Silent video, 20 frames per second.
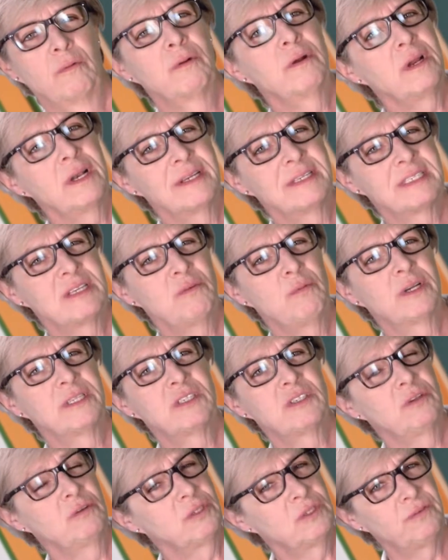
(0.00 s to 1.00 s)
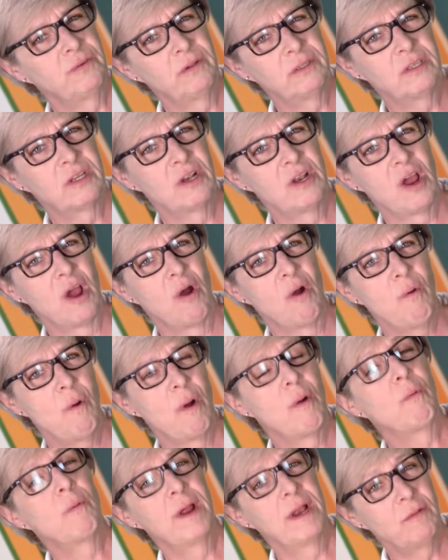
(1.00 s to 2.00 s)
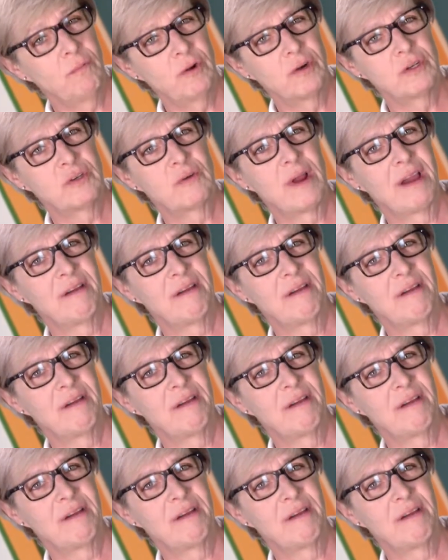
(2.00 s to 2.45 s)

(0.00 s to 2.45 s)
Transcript: gonna see what's useful to know when we're